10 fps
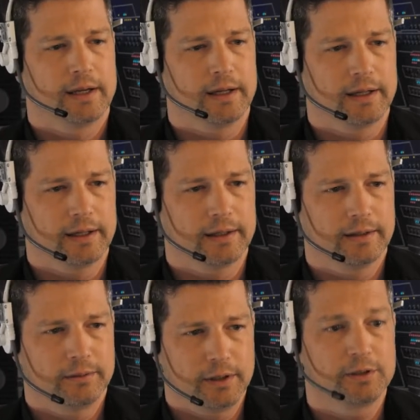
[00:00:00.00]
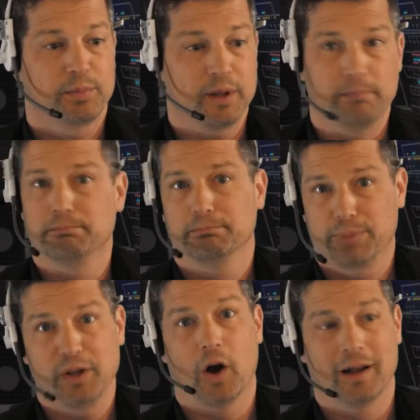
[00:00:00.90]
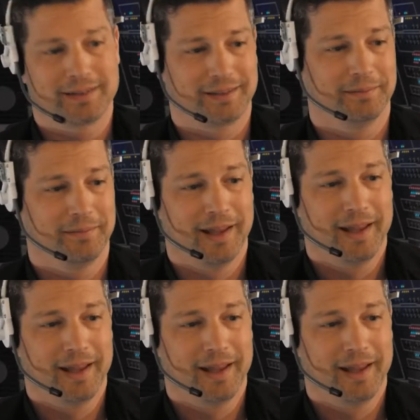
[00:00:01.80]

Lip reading: It looks pretty awesome.